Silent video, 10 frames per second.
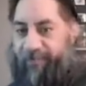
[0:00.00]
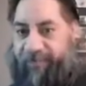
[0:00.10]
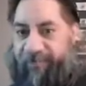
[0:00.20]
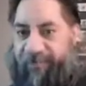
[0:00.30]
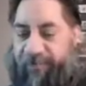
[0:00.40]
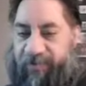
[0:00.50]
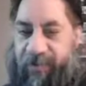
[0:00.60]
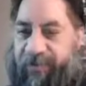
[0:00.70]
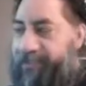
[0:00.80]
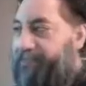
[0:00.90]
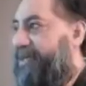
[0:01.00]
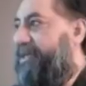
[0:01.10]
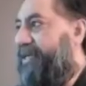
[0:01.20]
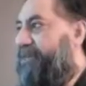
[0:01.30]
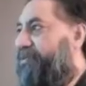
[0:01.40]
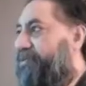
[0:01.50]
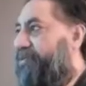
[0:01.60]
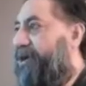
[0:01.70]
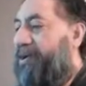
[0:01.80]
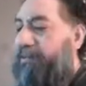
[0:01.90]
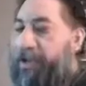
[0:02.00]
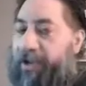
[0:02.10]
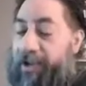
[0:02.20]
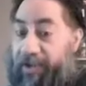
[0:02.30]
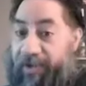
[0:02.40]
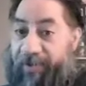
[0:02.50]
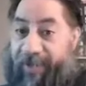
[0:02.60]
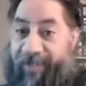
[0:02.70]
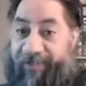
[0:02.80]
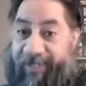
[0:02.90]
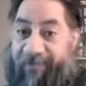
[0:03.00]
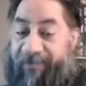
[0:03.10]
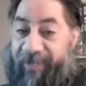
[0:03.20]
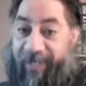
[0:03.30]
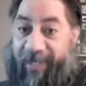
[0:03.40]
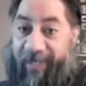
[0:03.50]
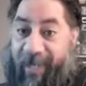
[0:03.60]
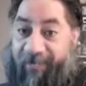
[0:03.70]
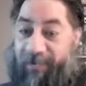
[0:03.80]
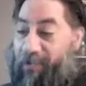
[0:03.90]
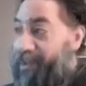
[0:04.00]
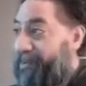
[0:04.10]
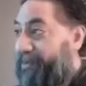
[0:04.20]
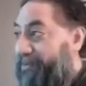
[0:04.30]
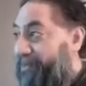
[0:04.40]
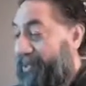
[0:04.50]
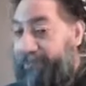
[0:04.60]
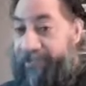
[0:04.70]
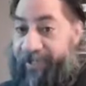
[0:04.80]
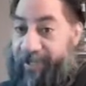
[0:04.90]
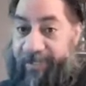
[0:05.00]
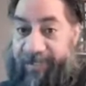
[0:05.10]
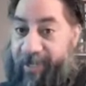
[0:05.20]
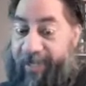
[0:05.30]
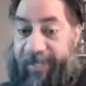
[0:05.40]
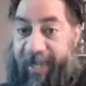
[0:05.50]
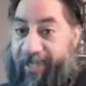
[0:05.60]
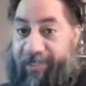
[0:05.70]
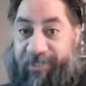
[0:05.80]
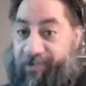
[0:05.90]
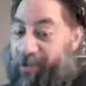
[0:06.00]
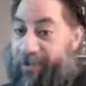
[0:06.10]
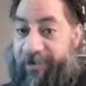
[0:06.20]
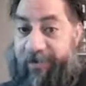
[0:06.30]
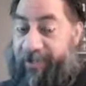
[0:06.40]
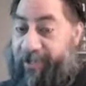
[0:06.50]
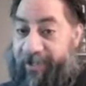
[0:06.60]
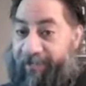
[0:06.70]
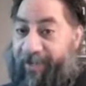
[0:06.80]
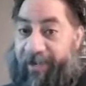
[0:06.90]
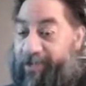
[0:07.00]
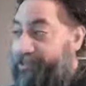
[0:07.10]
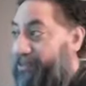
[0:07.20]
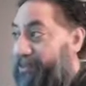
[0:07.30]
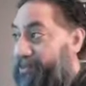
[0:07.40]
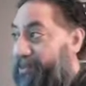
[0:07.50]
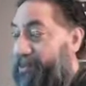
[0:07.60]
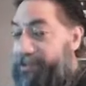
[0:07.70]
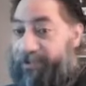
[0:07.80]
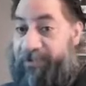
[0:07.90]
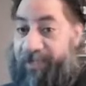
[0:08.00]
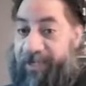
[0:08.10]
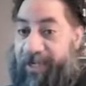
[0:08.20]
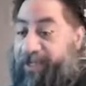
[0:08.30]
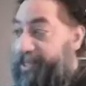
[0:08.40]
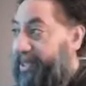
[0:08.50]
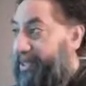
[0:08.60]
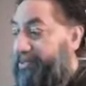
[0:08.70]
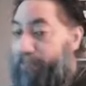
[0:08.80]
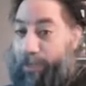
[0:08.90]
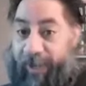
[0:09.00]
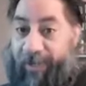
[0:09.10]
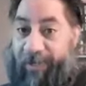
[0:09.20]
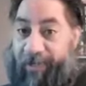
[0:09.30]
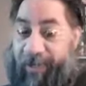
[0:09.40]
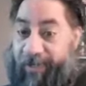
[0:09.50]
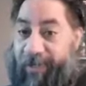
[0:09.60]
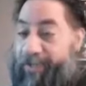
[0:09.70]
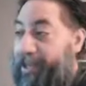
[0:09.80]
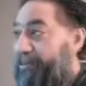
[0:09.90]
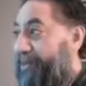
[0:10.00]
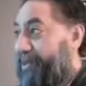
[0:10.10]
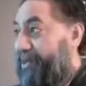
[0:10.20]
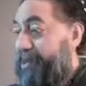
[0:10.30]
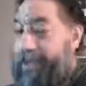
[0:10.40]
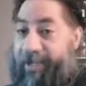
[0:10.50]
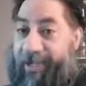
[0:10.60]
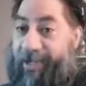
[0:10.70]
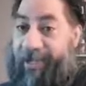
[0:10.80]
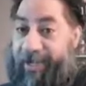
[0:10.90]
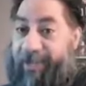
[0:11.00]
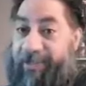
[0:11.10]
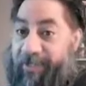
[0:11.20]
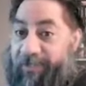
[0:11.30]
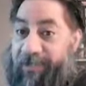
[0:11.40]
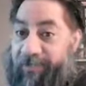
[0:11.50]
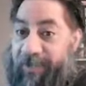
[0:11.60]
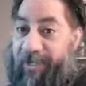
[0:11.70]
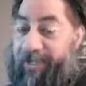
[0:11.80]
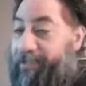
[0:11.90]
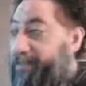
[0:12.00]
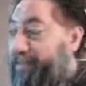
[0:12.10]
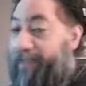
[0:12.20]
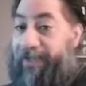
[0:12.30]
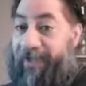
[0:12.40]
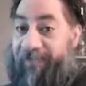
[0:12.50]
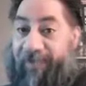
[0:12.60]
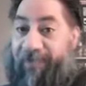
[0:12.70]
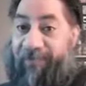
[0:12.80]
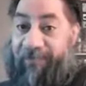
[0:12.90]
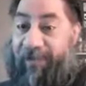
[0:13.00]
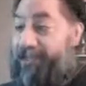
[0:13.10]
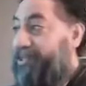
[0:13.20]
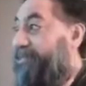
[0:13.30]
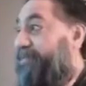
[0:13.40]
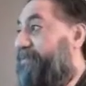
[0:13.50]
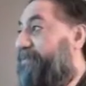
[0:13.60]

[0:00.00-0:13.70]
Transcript: Who knows if it's like super hot water. Well, that lava water, whatever it is, hot gaseous water, if that all turns to water too, you're talking like boiling water coming up. That's going to do some killing. I might even kill the fish too.